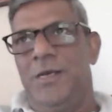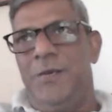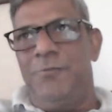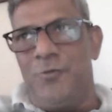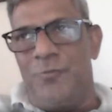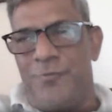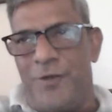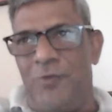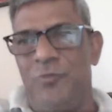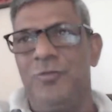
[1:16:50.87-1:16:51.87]
if you
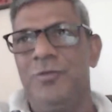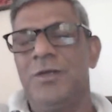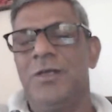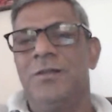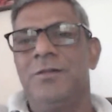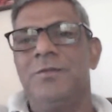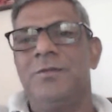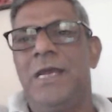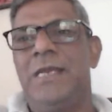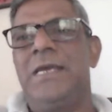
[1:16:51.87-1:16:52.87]
frown
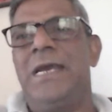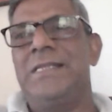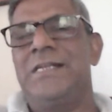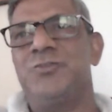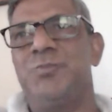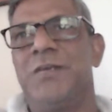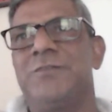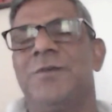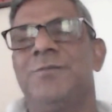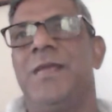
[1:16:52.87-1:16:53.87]
and then speak
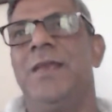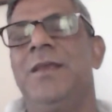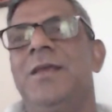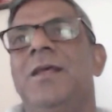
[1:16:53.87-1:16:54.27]
something,